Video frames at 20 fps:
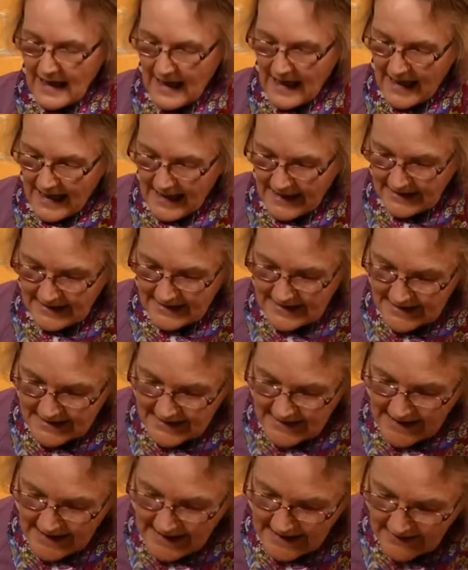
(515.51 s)
And
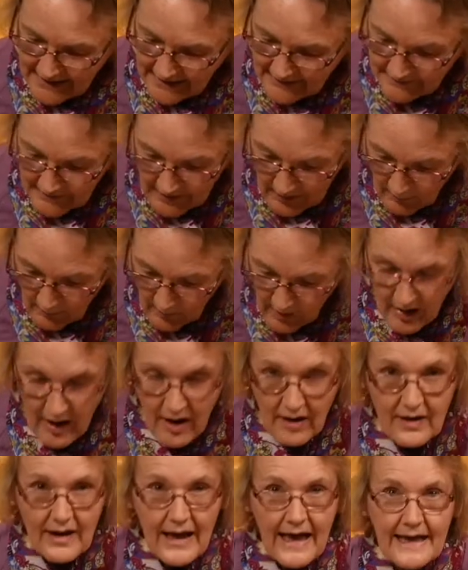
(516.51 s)
then a
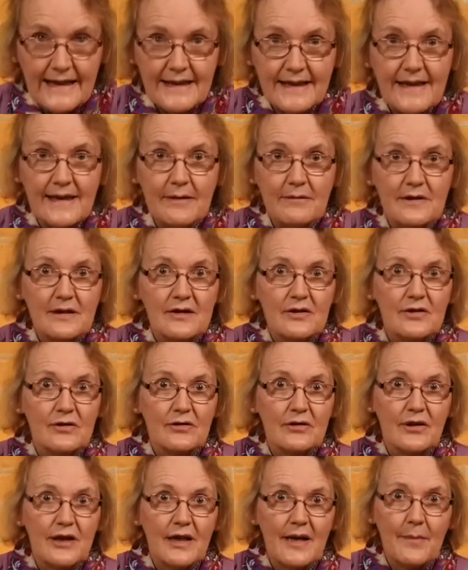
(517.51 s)
while later there was a
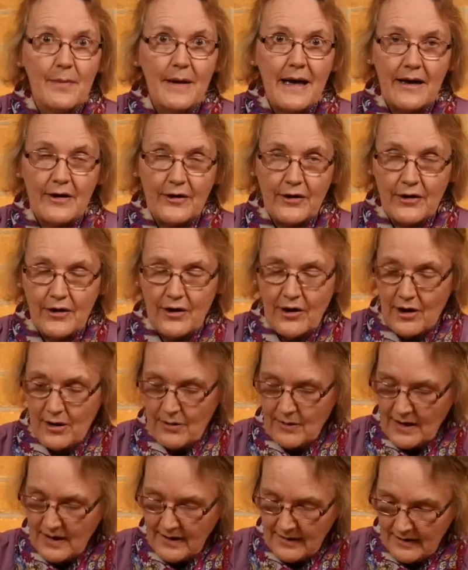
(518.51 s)
story about
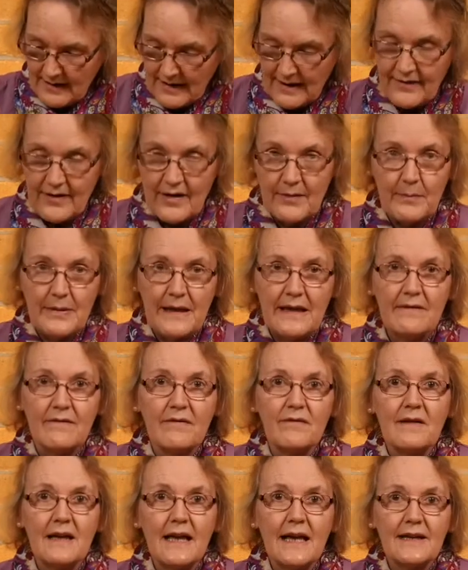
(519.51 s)
Noah and the big
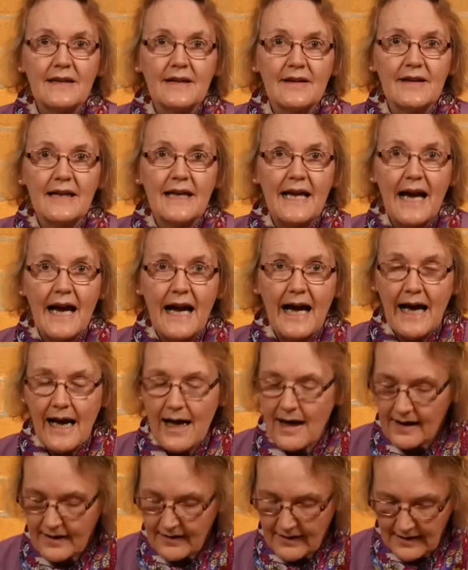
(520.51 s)
flood and the
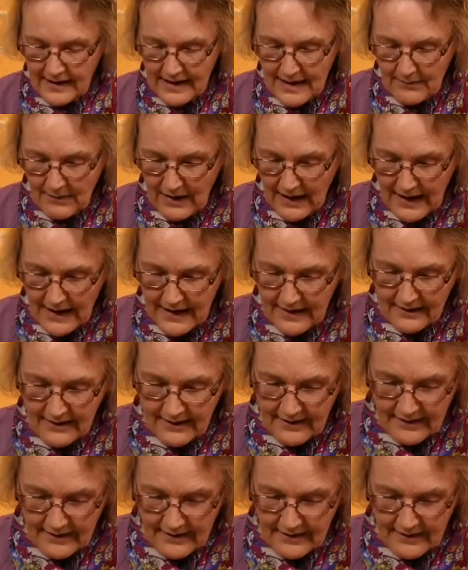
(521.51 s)
ark that he made.